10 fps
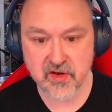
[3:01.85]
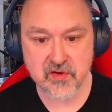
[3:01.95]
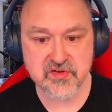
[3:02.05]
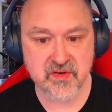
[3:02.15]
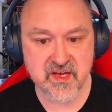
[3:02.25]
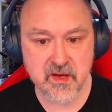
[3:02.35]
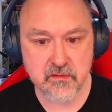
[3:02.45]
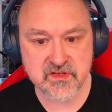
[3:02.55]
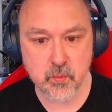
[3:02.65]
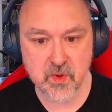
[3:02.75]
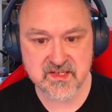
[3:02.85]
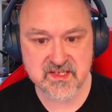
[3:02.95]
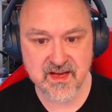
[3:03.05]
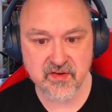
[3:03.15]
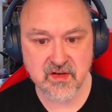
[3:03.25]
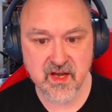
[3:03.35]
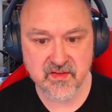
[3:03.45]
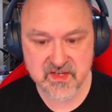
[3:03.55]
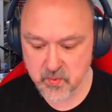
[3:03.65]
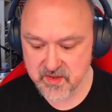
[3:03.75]
goes on here as a 1 7
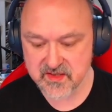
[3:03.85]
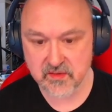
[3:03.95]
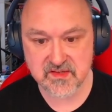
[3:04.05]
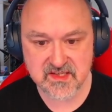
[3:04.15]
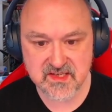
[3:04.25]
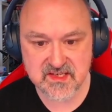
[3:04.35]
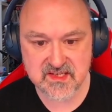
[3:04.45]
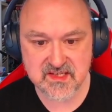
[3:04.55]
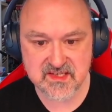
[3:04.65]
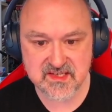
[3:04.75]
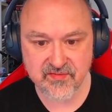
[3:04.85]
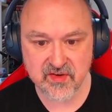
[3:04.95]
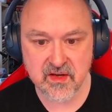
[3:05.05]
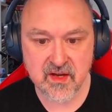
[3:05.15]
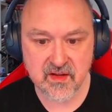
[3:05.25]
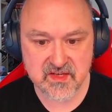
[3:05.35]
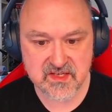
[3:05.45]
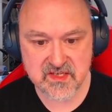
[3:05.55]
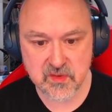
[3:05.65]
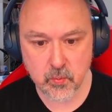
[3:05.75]
and this one tells us this is the 7,
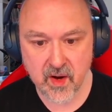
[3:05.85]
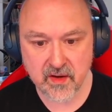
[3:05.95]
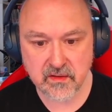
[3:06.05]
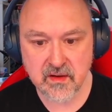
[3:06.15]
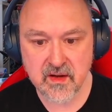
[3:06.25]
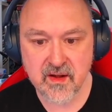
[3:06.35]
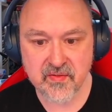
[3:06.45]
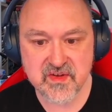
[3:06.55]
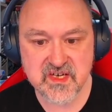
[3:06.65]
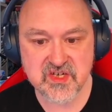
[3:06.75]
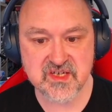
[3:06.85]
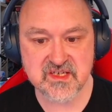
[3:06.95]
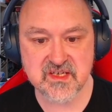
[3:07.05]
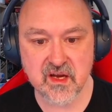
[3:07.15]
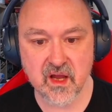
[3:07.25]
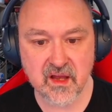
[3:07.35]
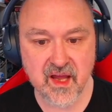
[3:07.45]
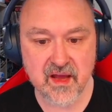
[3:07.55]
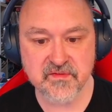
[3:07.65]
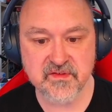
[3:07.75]
this is the 1. The digits that are
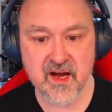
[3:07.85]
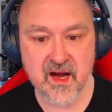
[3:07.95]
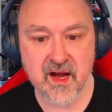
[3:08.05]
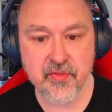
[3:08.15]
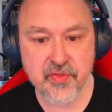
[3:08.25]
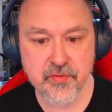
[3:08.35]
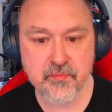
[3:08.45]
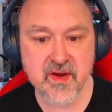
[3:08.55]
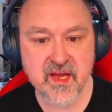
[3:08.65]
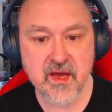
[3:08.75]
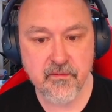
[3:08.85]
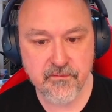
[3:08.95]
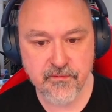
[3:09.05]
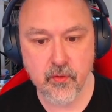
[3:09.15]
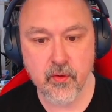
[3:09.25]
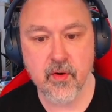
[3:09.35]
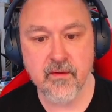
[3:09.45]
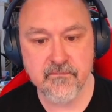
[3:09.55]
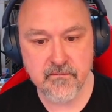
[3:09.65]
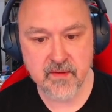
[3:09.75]
left are 3, 4,
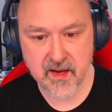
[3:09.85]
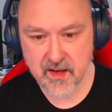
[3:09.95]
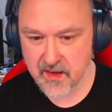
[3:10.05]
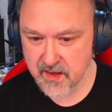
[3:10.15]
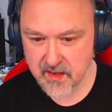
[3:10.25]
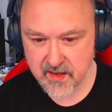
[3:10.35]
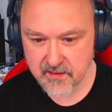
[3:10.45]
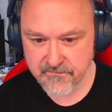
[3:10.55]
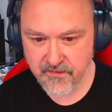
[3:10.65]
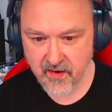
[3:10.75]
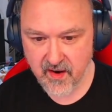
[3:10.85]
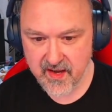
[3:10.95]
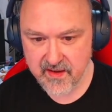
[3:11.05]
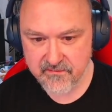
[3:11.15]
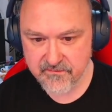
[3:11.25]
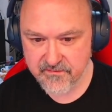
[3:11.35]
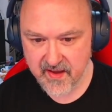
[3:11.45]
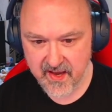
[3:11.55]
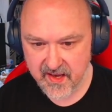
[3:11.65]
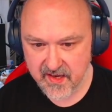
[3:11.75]
uh, 5
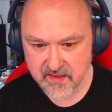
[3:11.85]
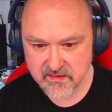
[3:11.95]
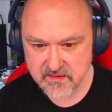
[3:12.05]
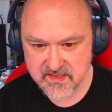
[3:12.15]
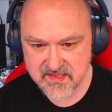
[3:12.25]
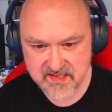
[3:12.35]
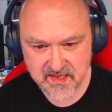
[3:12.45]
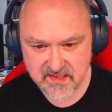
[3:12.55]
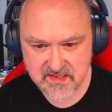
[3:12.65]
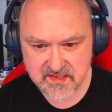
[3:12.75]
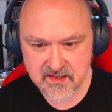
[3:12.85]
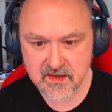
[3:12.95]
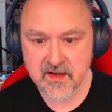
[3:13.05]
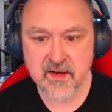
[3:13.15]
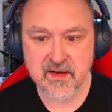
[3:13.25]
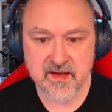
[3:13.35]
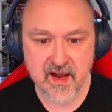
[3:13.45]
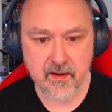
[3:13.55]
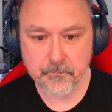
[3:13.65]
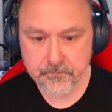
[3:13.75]
and 6. Now,